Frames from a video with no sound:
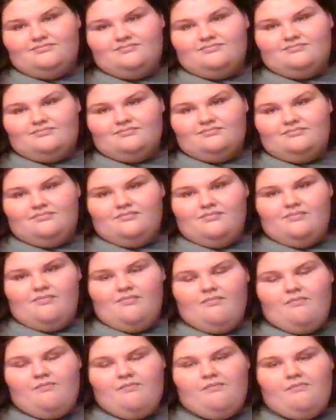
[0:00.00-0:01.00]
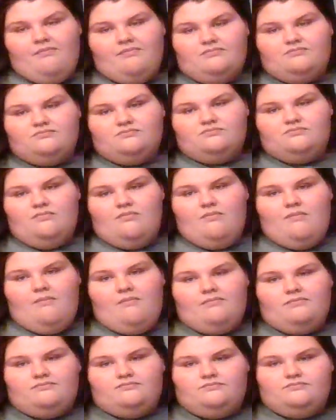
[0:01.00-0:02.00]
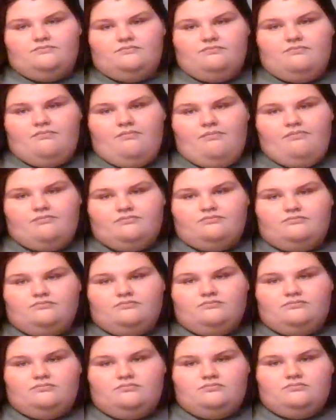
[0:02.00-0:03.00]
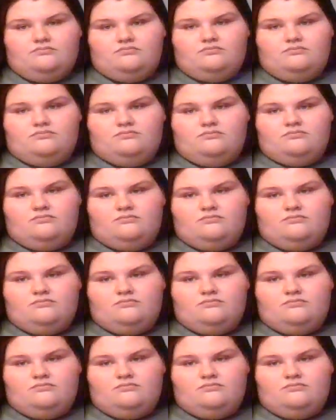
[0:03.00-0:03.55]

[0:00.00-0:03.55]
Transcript: This person isn't speaking.